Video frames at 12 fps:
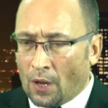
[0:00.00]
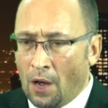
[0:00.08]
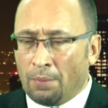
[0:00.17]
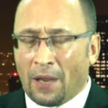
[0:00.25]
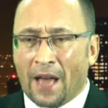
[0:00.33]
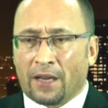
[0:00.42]

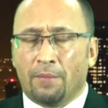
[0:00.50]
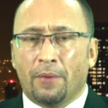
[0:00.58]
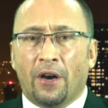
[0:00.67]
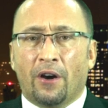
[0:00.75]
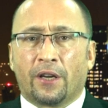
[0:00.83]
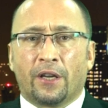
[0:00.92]
black
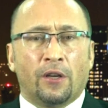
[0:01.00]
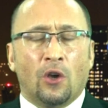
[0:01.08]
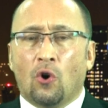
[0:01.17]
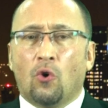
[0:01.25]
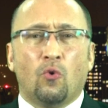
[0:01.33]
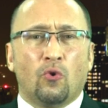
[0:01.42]
American.
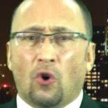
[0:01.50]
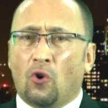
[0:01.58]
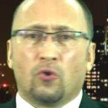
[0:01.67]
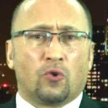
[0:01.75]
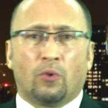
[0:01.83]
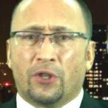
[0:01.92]
Who
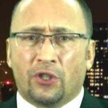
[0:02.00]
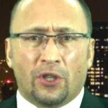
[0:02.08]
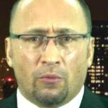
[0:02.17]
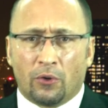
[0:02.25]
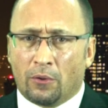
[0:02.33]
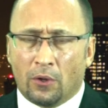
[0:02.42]
knows what
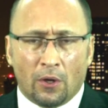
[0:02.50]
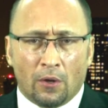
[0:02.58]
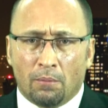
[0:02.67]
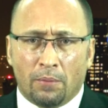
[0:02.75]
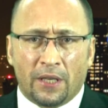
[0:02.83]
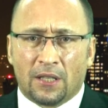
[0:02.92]
she would
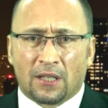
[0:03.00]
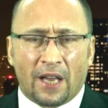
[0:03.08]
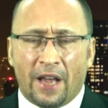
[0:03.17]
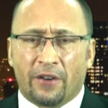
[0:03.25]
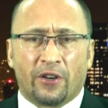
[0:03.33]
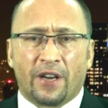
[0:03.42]
be
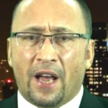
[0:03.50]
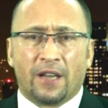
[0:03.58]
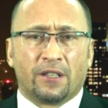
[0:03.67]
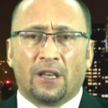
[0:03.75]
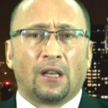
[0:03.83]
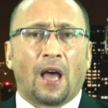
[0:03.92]
slandered
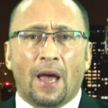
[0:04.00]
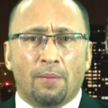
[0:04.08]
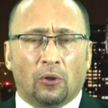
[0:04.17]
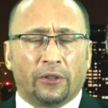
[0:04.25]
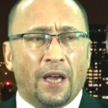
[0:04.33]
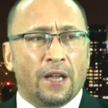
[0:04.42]
as and
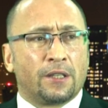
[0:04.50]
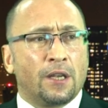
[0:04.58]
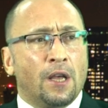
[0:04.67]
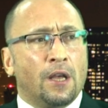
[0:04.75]
libeled as.